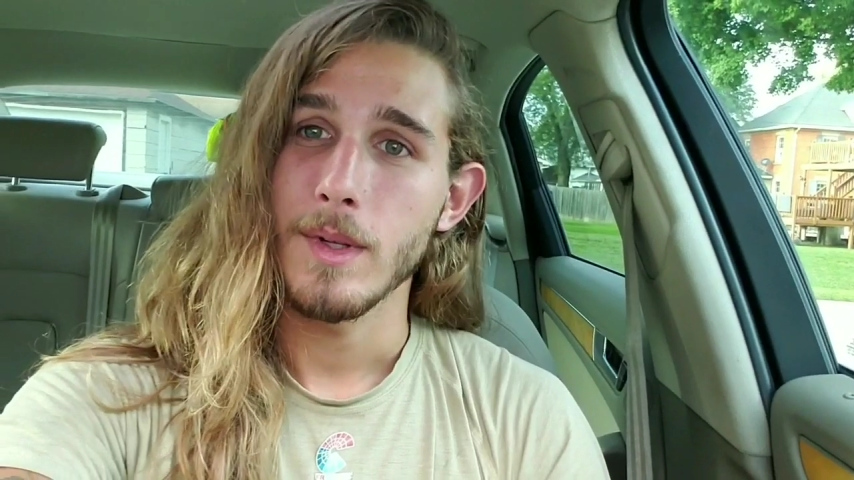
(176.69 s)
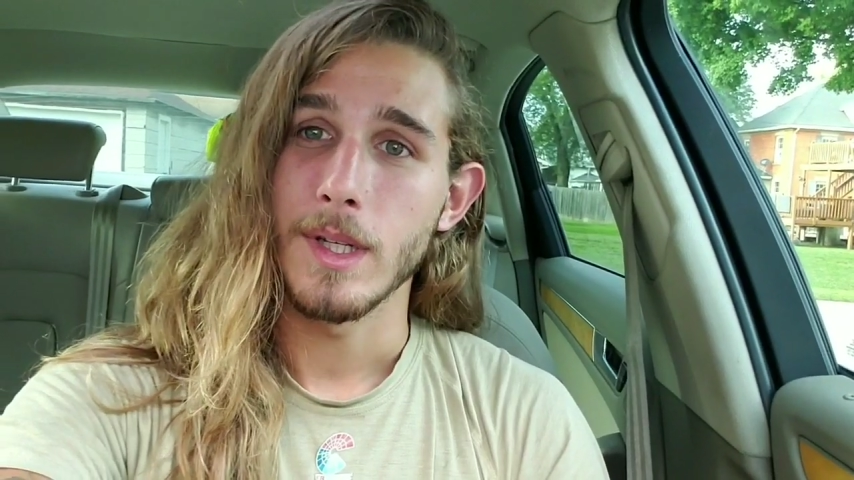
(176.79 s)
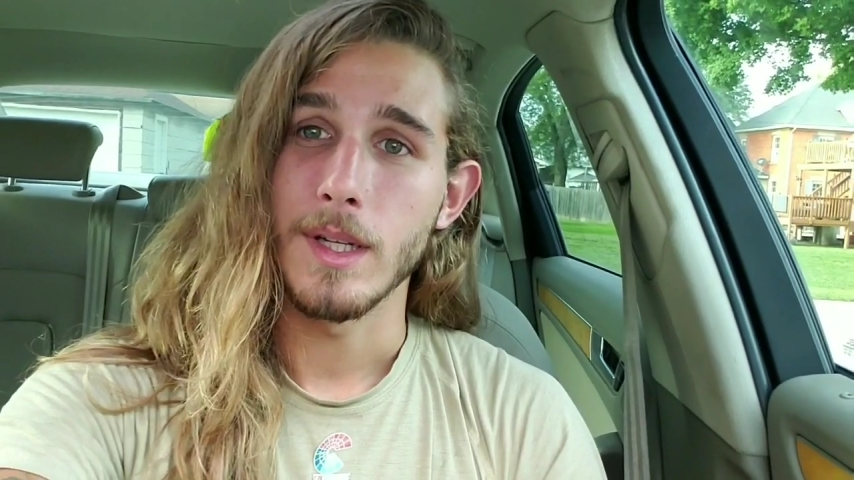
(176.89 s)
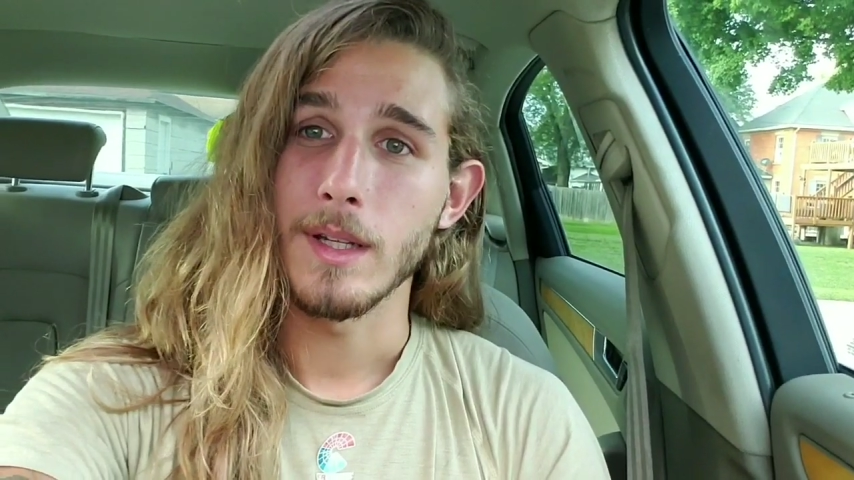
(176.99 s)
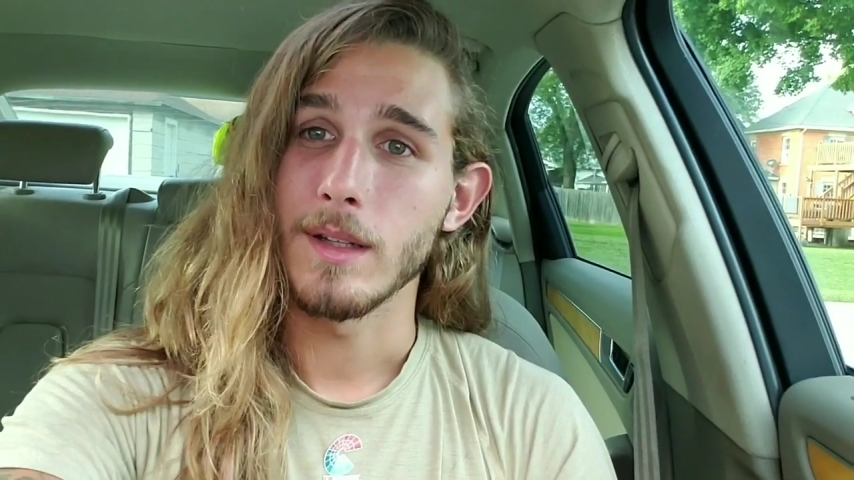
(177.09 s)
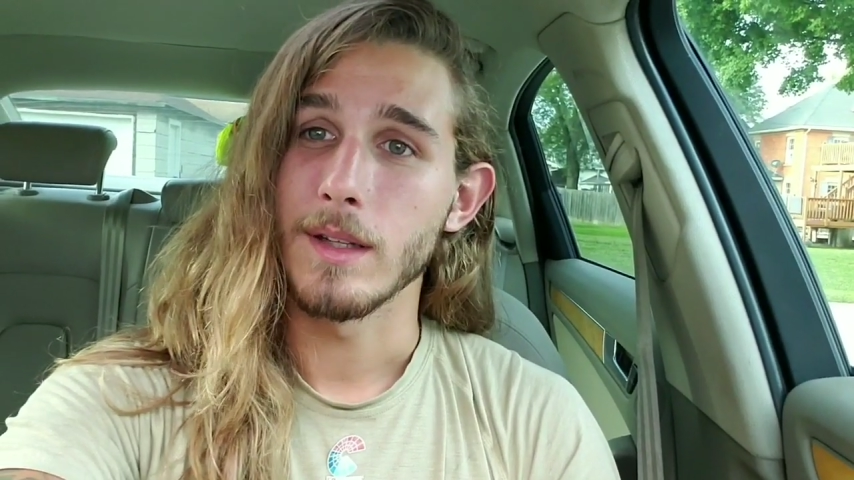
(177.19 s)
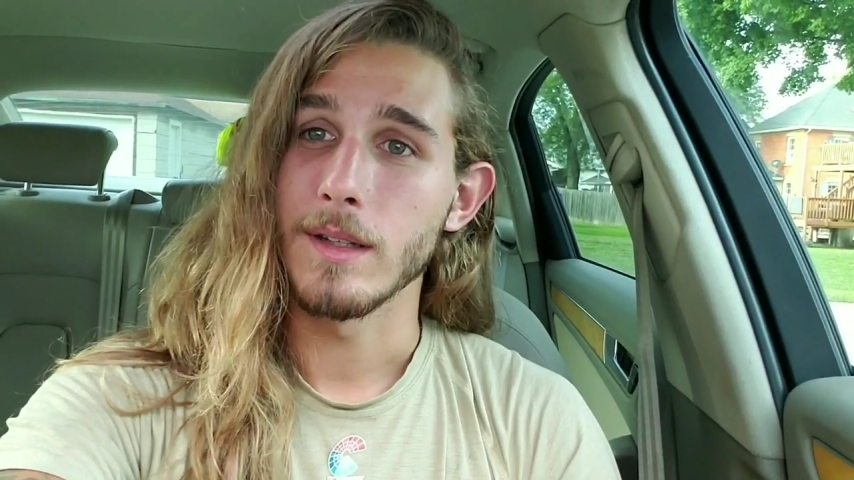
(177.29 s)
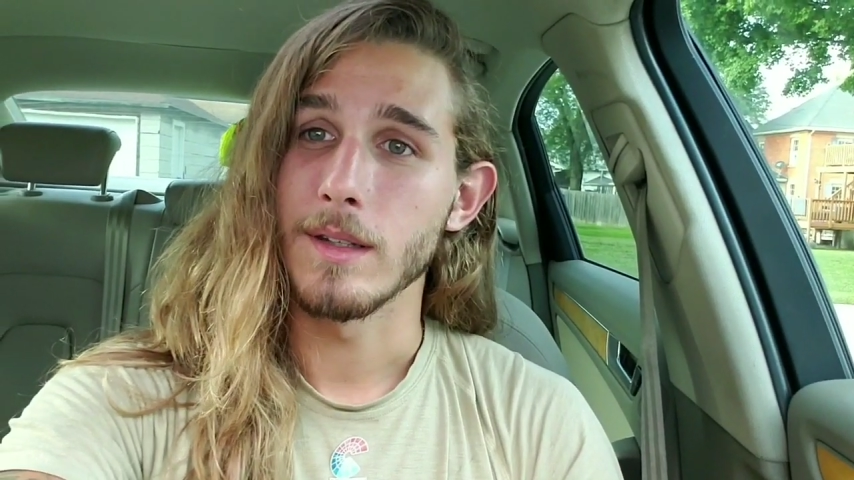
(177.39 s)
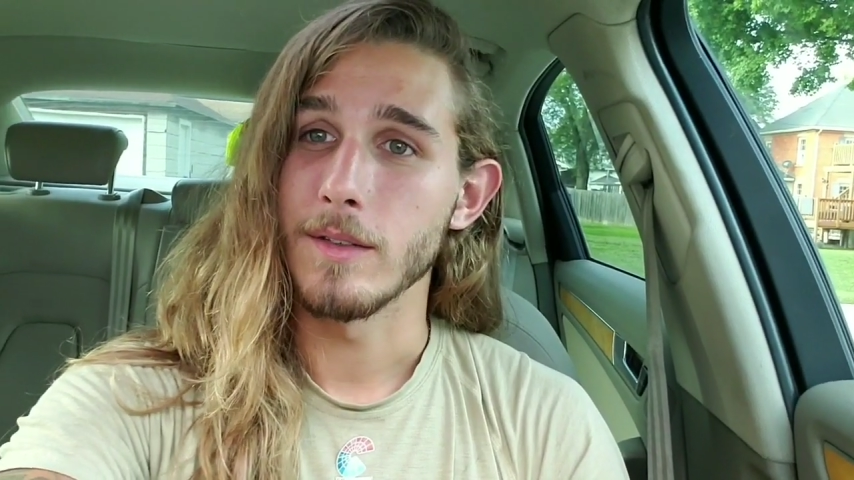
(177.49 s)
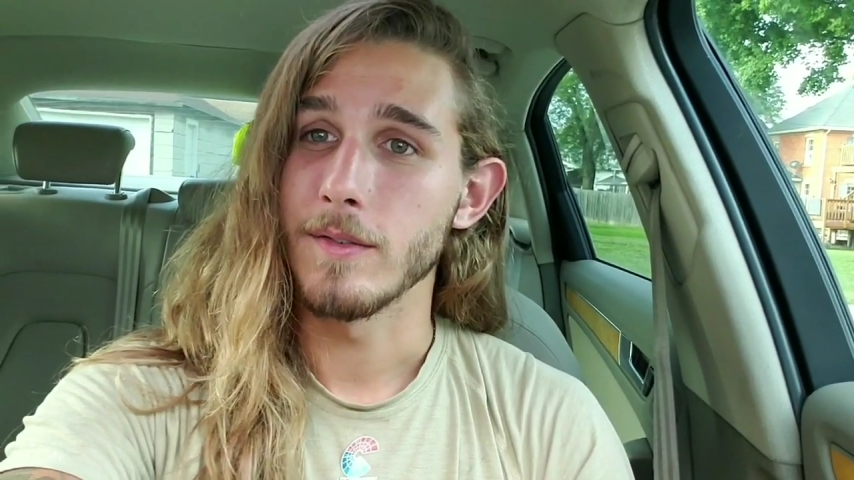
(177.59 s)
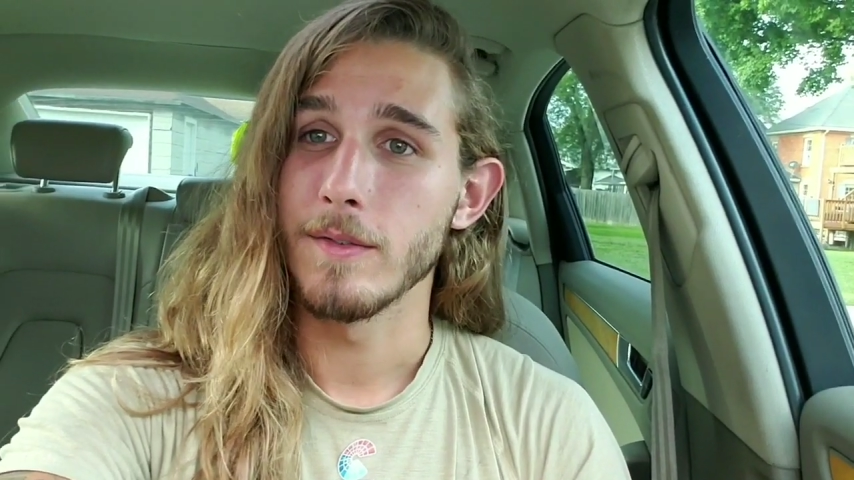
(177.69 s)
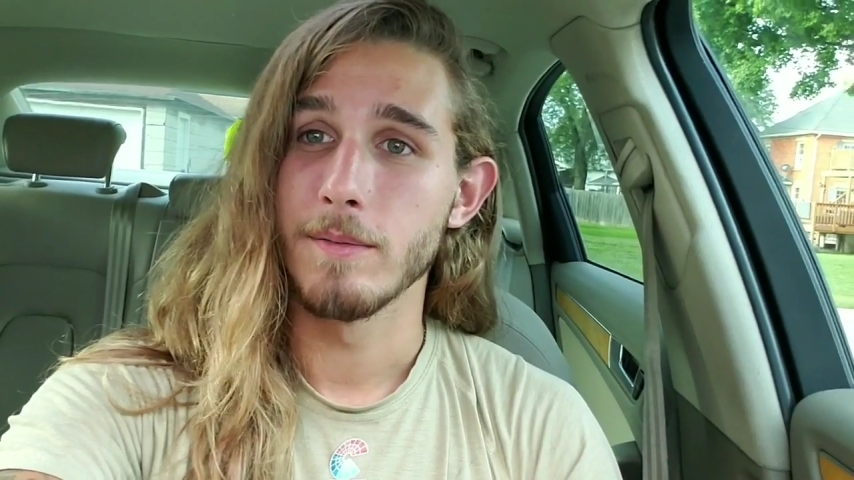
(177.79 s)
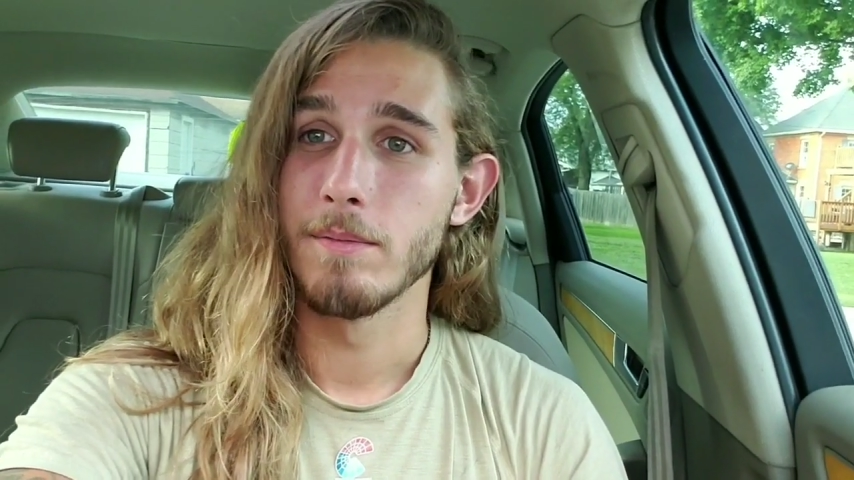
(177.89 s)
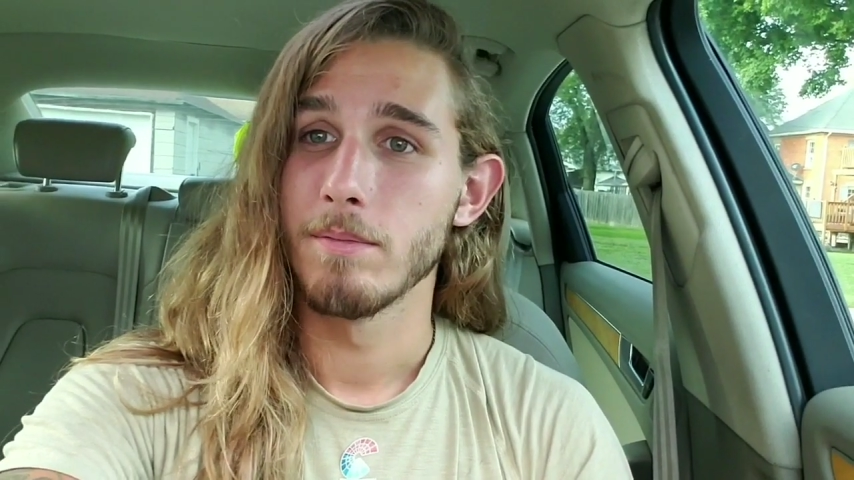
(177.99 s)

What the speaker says: and I think if